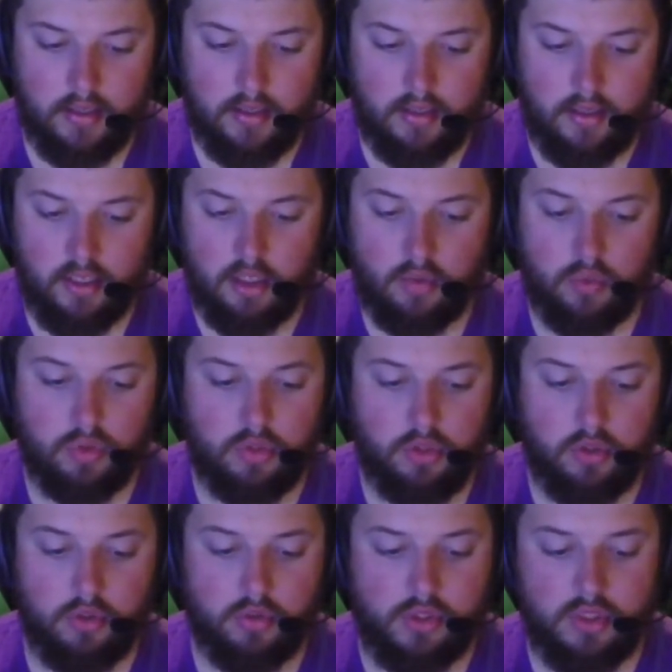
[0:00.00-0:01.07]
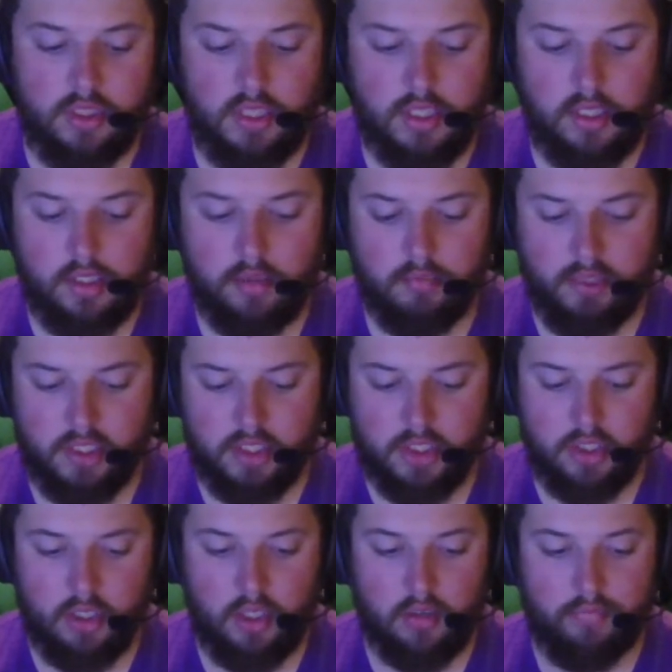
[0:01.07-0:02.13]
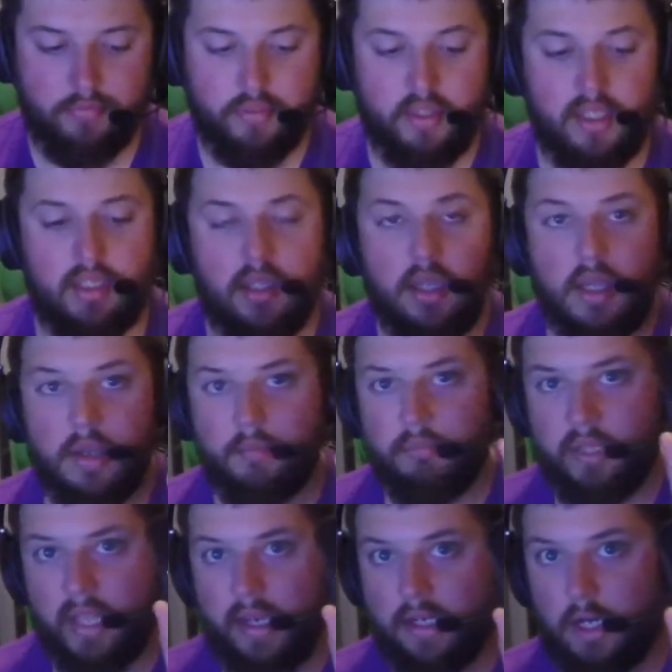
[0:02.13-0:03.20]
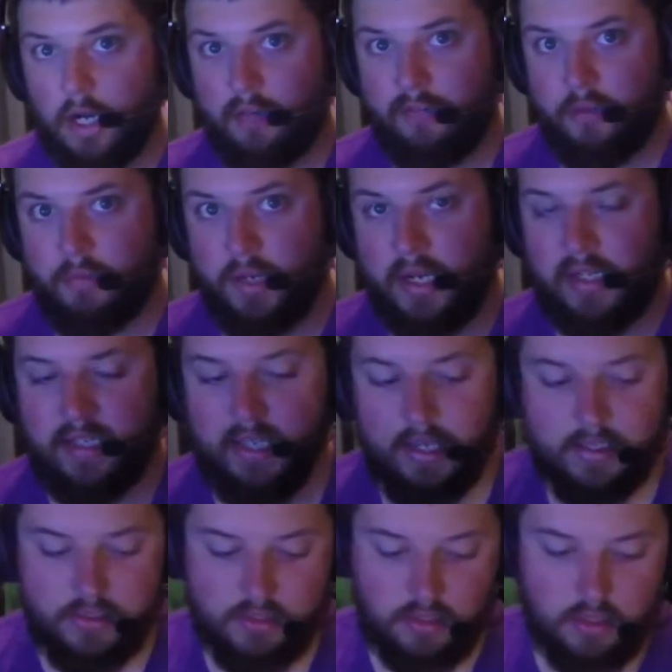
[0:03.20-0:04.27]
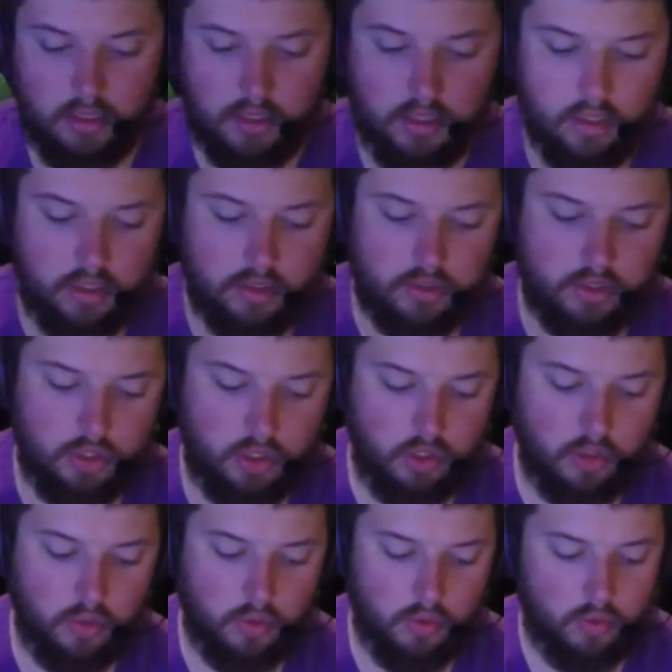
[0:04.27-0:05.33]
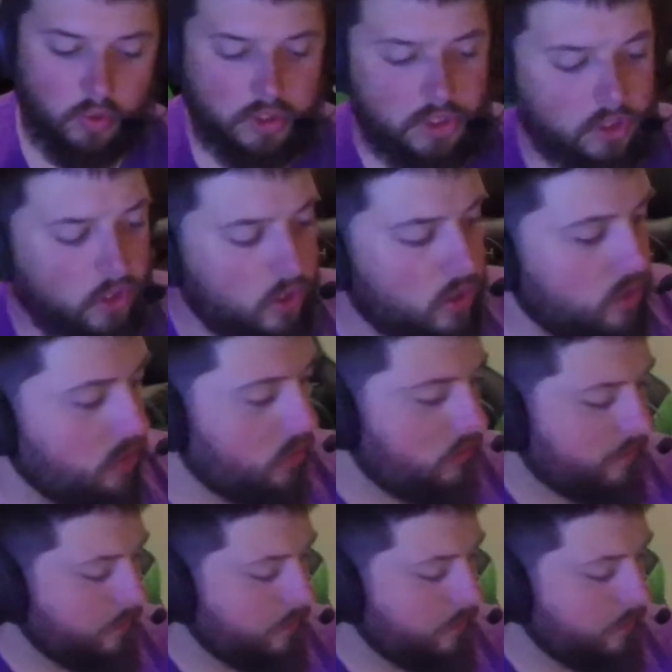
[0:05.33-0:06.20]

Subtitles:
we'll use the picture of the Black Coffee podcast. So what you're going to do